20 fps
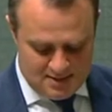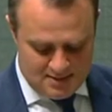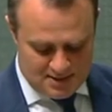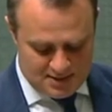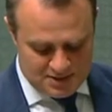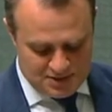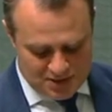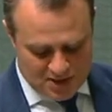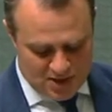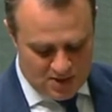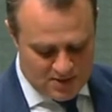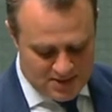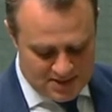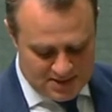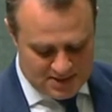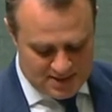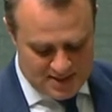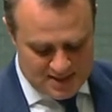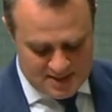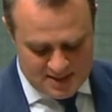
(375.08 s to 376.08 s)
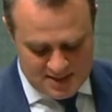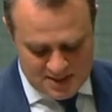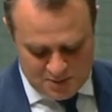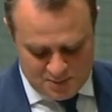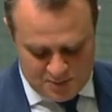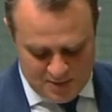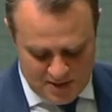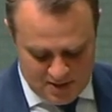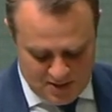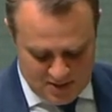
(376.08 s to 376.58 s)
And so, as I said, this
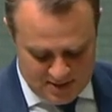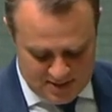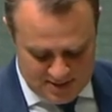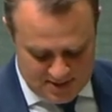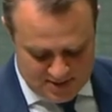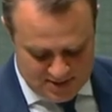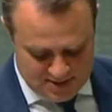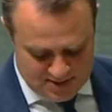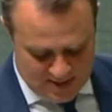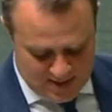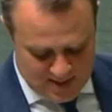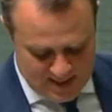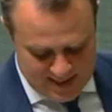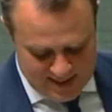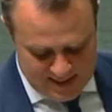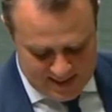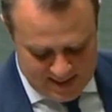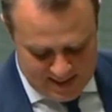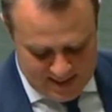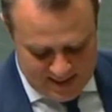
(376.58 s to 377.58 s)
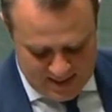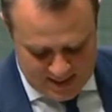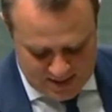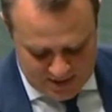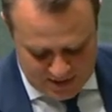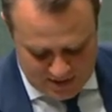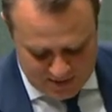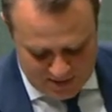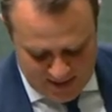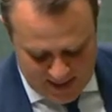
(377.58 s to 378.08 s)
bill is designed
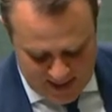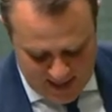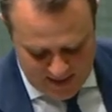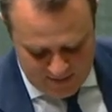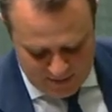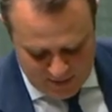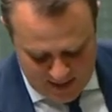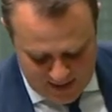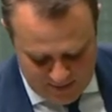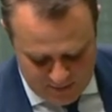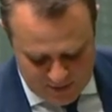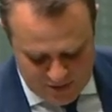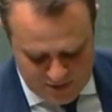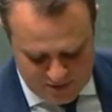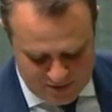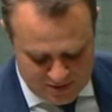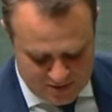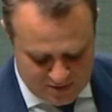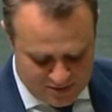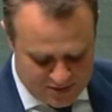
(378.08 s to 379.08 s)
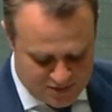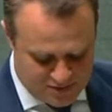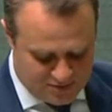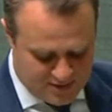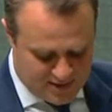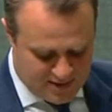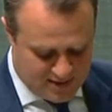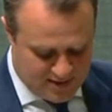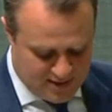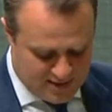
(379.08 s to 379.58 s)
to enable Aboriginal and Torres
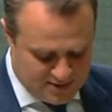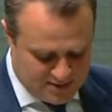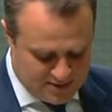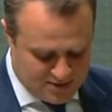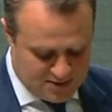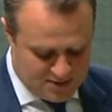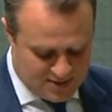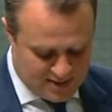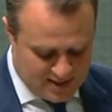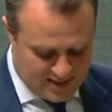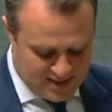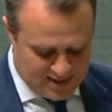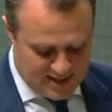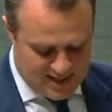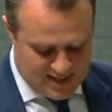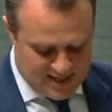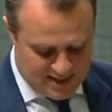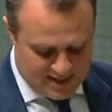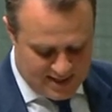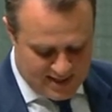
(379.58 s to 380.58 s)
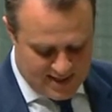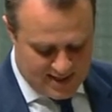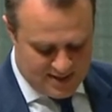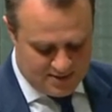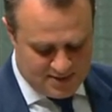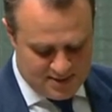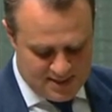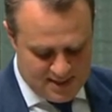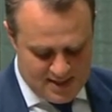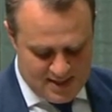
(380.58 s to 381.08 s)
Strait Islanders and their land
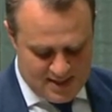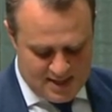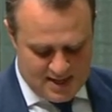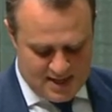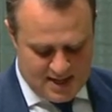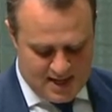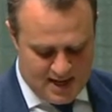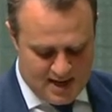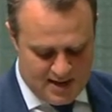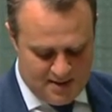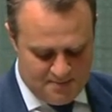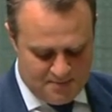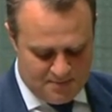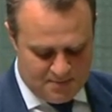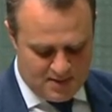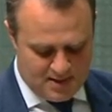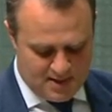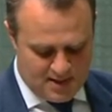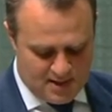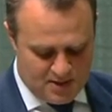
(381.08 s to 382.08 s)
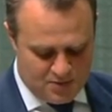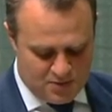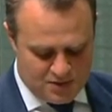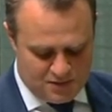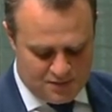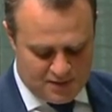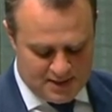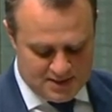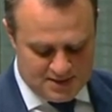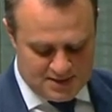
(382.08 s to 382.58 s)
account, which
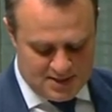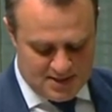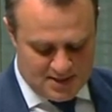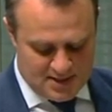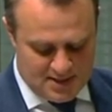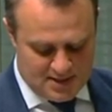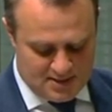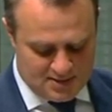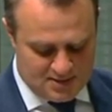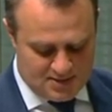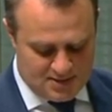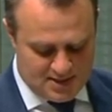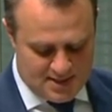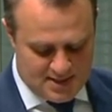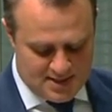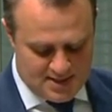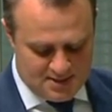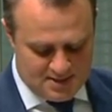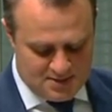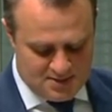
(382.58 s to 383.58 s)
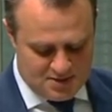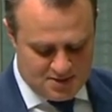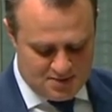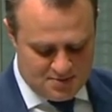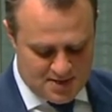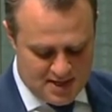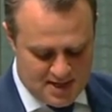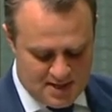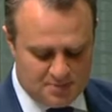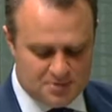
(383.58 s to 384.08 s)
funds the ILCs, to
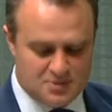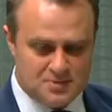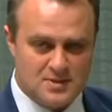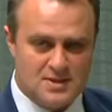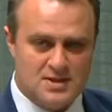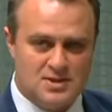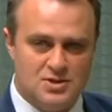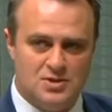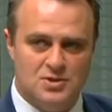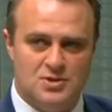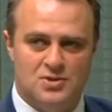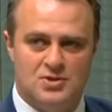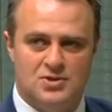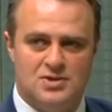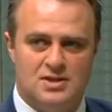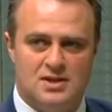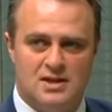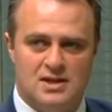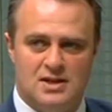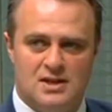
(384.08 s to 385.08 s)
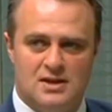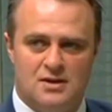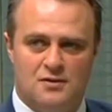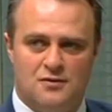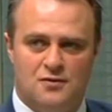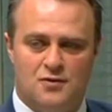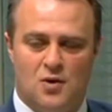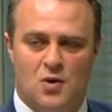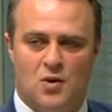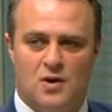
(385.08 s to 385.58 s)
be able to be used
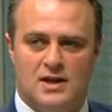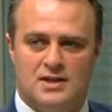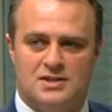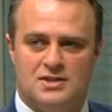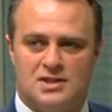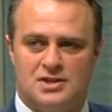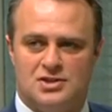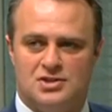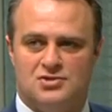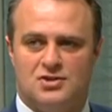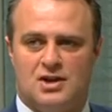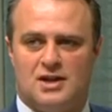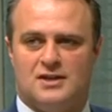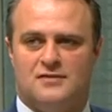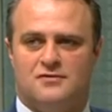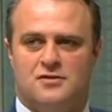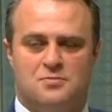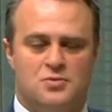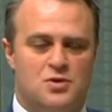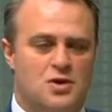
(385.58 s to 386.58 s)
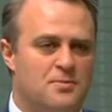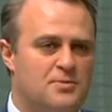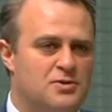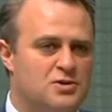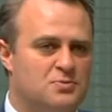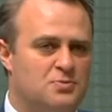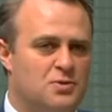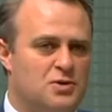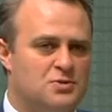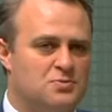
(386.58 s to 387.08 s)
for as constructive a
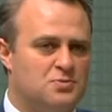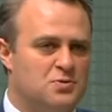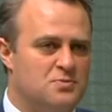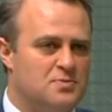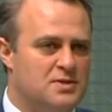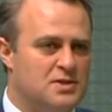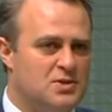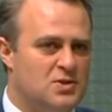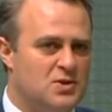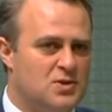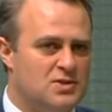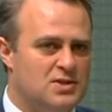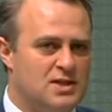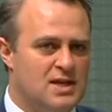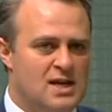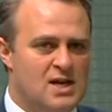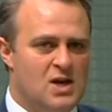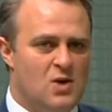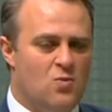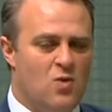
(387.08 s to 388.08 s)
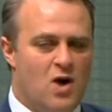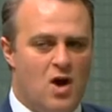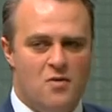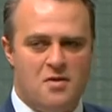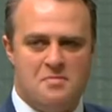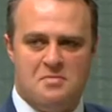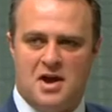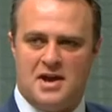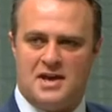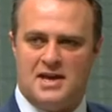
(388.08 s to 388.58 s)
purpose as possible, because while we
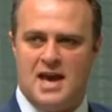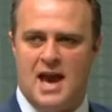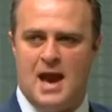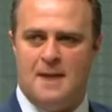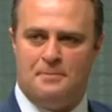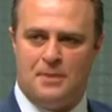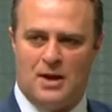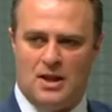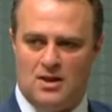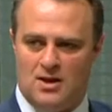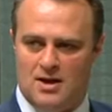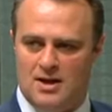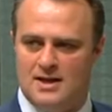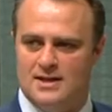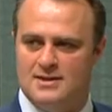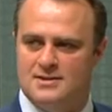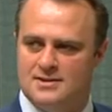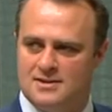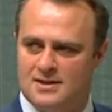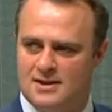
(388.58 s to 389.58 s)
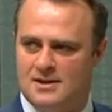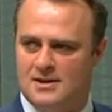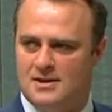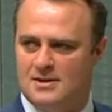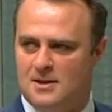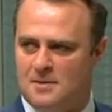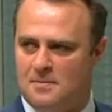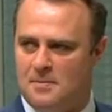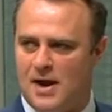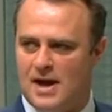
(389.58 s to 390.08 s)
might capitalise
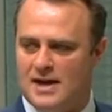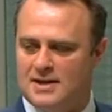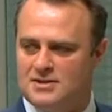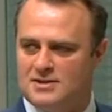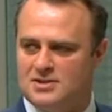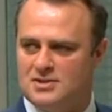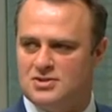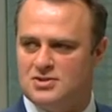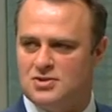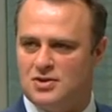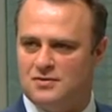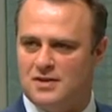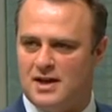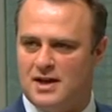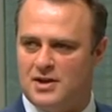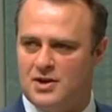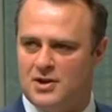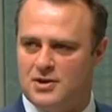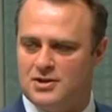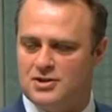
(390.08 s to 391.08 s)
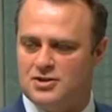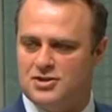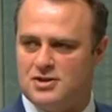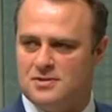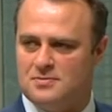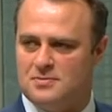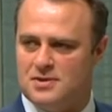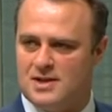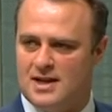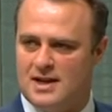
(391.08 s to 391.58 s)
the basis of that
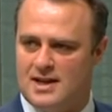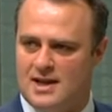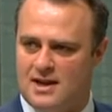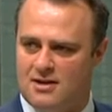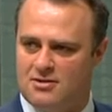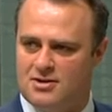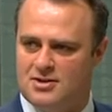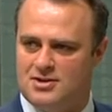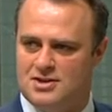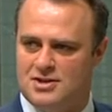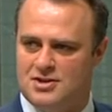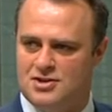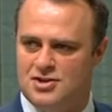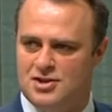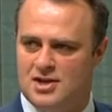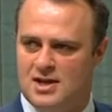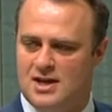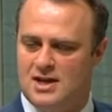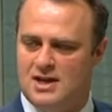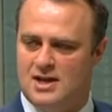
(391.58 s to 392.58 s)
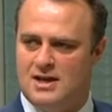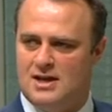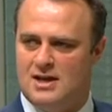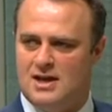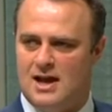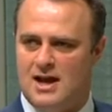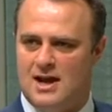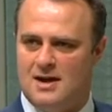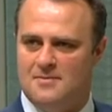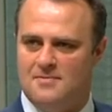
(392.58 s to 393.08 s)
ownership and that heritage
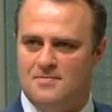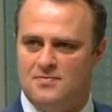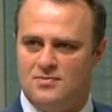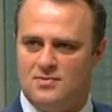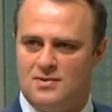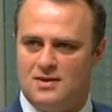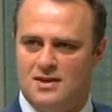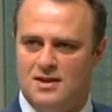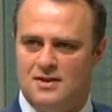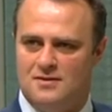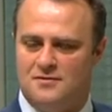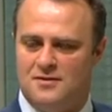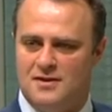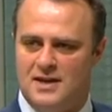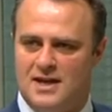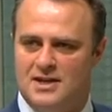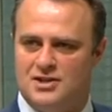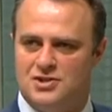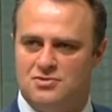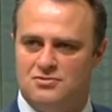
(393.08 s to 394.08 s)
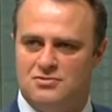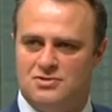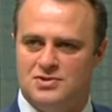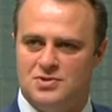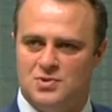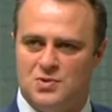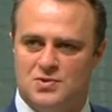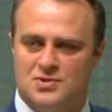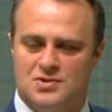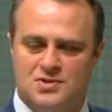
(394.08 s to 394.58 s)
in financial
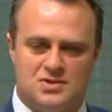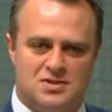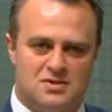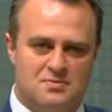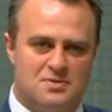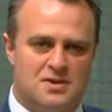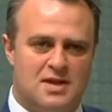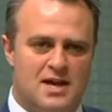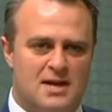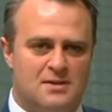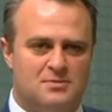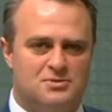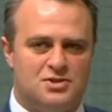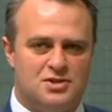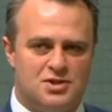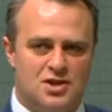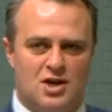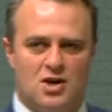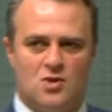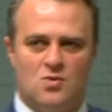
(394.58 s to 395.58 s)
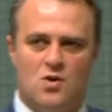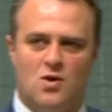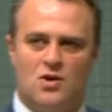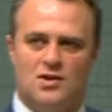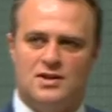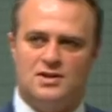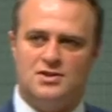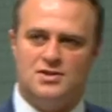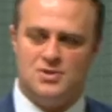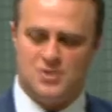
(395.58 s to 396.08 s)
resources to be able to go
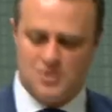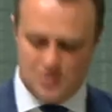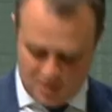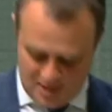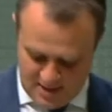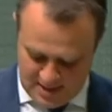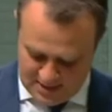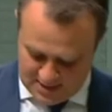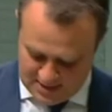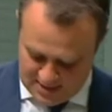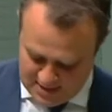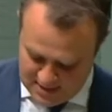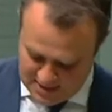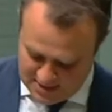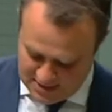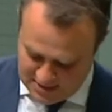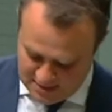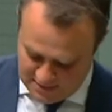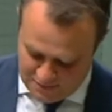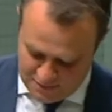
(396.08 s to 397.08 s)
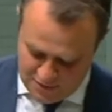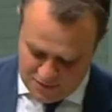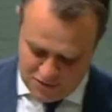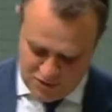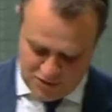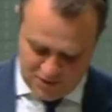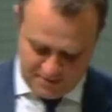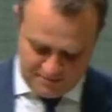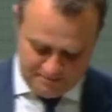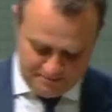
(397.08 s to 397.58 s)
on and do things into the
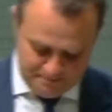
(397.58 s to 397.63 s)
future,